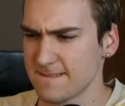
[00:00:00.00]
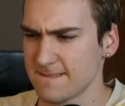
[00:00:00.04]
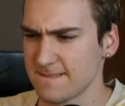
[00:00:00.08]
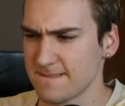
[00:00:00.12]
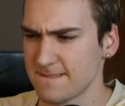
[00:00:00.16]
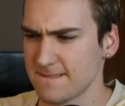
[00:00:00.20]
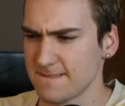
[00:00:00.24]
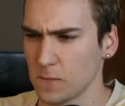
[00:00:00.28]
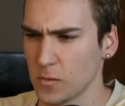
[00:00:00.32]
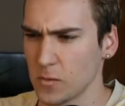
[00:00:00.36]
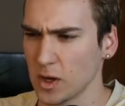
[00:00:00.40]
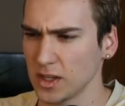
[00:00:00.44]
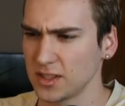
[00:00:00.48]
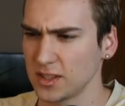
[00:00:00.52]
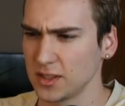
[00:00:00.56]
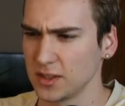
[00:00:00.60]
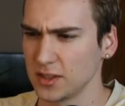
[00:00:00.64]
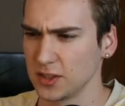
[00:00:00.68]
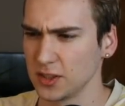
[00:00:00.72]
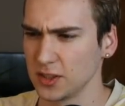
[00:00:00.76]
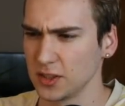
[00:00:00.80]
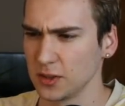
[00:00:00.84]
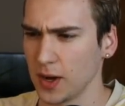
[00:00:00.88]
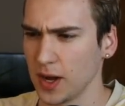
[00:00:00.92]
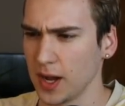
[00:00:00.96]
What to
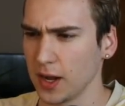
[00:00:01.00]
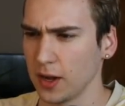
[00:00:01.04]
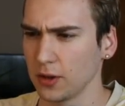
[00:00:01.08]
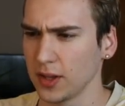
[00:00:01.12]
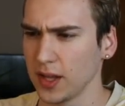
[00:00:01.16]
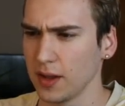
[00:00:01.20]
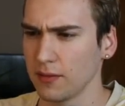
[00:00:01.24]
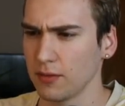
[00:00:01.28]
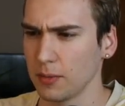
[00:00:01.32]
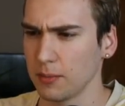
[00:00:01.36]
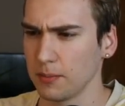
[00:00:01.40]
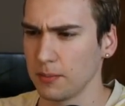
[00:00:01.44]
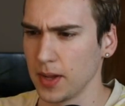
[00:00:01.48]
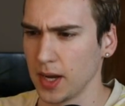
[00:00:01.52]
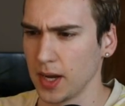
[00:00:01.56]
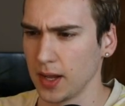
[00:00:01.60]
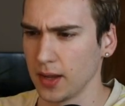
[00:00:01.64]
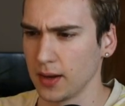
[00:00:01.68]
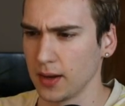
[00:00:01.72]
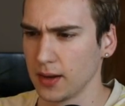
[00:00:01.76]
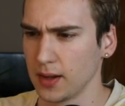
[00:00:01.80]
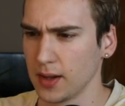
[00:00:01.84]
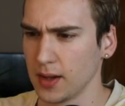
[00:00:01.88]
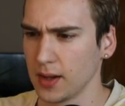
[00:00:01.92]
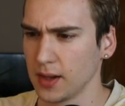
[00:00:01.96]
do? I only have a
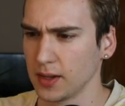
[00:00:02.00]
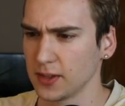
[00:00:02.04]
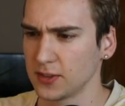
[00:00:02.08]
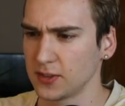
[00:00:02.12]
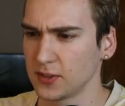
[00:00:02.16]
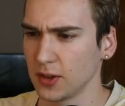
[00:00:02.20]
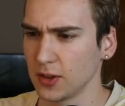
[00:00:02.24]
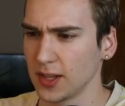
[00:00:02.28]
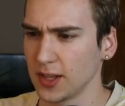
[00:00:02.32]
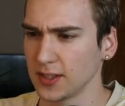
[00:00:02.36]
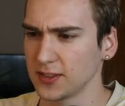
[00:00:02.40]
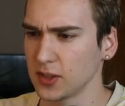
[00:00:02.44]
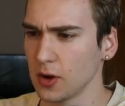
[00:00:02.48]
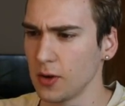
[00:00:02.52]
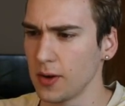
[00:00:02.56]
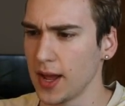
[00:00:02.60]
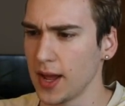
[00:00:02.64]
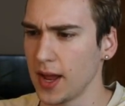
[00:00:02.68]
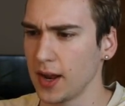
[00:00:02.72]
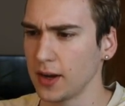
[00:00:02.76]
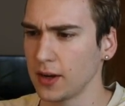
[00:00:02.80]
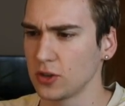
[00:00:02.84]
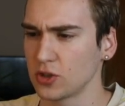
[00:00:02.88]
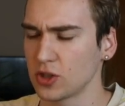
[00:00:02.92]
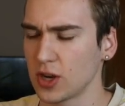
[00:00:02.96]
minute. So let's go
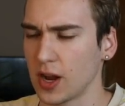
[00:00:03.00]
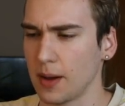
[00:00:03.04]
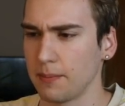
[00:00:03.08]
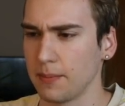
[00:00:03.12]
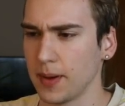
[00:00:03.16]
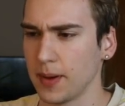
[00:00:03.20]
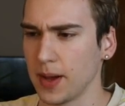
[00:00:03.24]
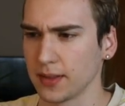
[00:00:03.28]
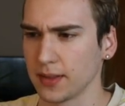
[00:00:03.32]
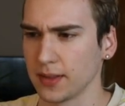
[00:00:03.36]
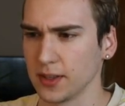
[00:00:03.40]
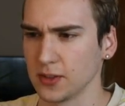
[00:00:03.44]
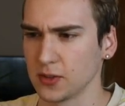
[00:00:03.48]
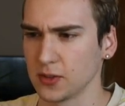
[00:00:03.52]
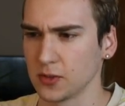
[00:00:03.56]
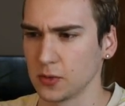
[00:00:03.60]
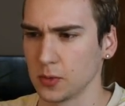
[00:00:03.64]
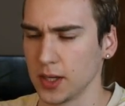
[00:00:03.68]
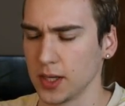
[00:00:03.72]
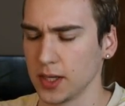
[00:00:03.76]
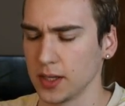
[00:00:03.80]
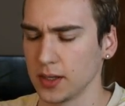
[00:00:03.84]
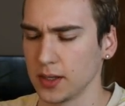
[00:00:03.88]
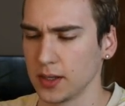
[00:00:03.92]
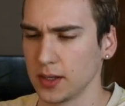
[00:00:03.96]
ahead and drop back this
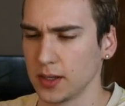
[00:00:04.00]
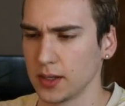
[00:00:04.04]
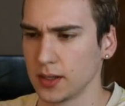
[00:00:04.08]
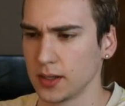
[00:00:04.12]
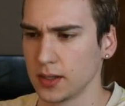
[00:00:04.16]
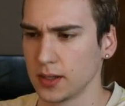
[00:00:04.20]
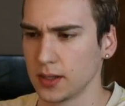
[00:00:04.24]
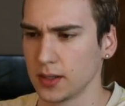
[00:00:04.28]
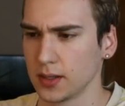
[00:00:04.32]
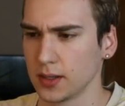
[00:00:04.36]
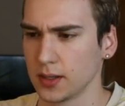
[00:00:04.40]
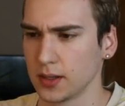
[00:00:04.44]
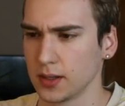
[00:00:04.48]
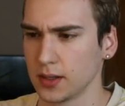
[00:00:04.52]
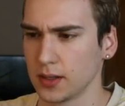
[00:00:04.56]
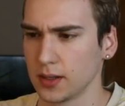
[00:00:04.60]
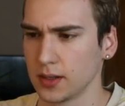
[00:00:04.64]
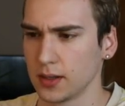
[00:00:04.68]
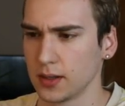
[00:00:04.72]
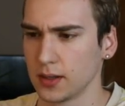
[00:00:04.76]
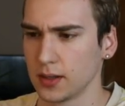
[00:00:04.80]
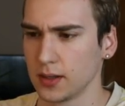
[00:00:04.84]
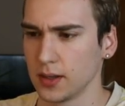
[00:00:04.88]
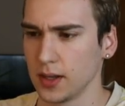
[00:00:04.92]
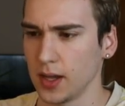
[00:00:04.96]
way.
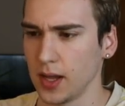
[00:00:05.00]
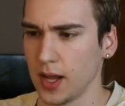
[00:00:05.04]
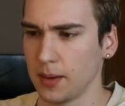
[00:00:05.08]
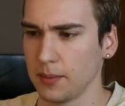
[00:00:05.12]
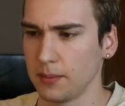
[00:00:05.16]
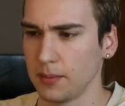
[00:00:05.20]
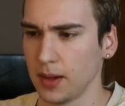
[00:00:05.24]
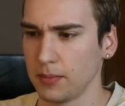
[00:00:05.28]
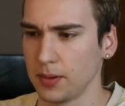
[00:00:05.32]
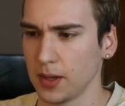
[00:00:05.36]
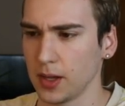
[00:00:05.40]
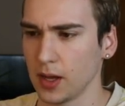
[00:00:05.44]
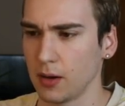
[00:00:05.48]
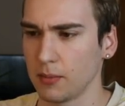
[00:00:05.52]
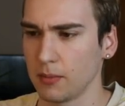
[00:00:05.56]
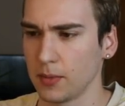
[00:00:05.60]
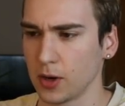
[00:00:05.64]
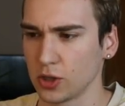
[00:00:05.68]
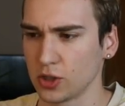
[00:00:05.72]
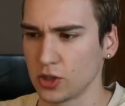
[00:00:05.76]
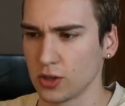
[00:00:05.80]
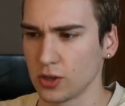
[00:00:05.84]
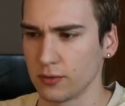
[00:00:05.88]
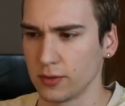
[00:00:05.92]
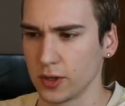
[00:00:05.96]
And maybe I'll
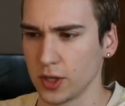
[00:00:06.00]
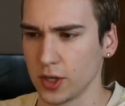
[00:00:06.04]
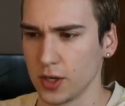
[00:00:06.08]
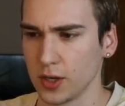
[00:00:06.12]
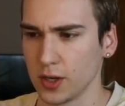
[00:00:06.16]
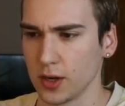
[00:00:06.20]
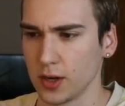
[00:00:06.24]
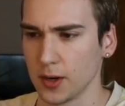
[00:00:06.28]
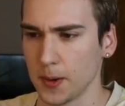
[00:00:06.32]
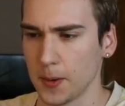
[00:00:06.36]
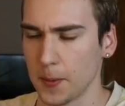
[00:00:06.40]
march over here.